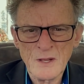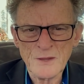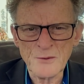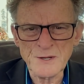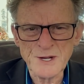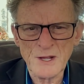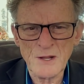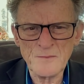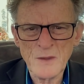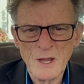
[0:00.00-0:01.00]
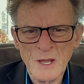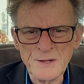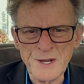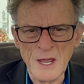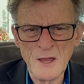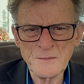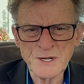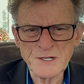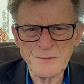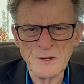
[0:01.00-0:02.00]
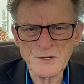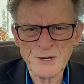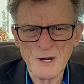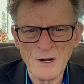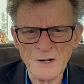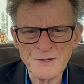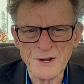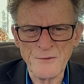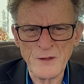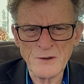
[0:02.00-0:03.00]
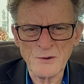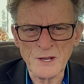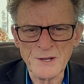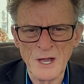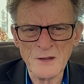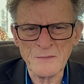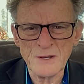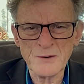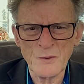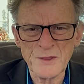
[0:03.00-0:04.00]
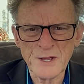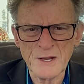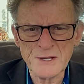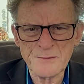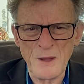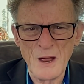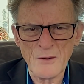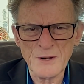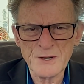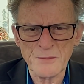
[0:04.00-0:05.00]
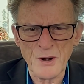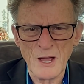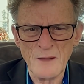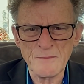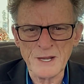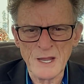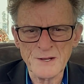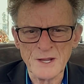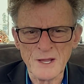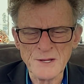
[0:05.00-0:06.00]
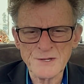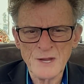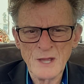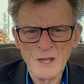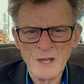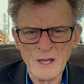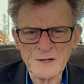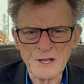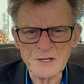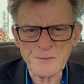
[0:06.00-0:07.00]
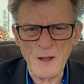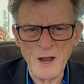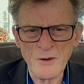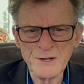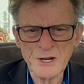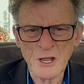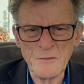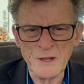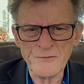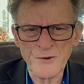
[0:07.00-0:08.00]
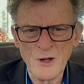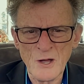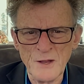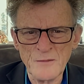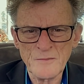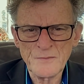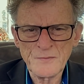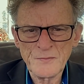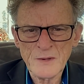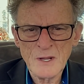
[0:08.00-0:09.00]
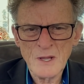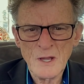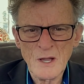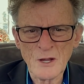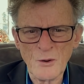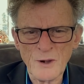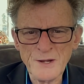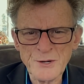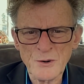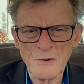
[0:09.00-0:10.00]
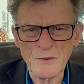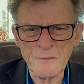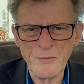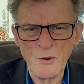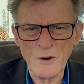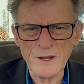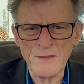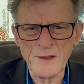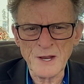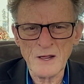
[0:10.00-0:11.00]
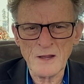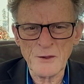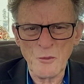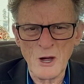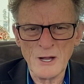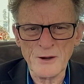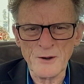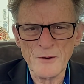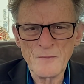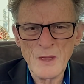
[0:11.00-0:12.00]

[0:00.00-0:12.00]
The result, Dabes has been charged in a federal indictment with conspiring to bribe Menendez and conspiring to commit fraud. According to a report in the Daily Wire,